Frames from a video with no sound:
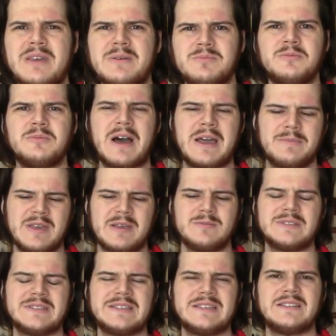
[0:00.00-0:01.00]
people might be
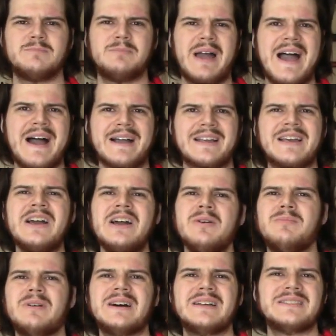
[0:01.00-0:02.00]
able to see the back,
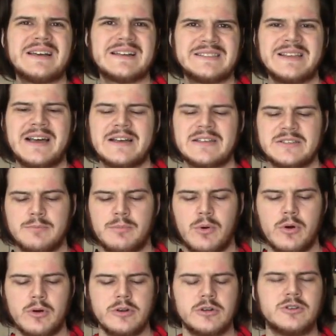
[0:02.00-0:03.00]
but that's not as
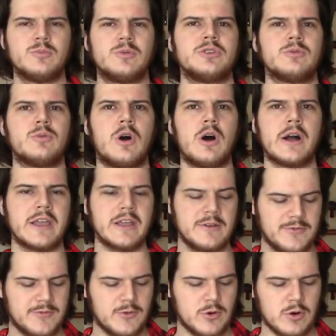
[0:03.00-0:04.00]
important. When you're
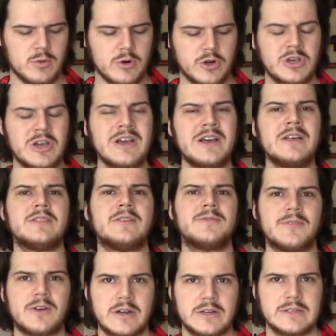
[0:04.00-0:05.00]
walking forward, the
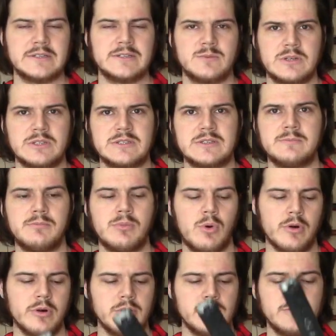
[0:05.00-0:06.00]
front is what's
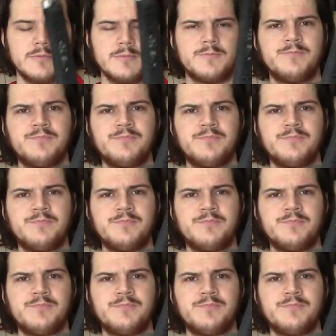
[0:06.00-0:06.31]
important.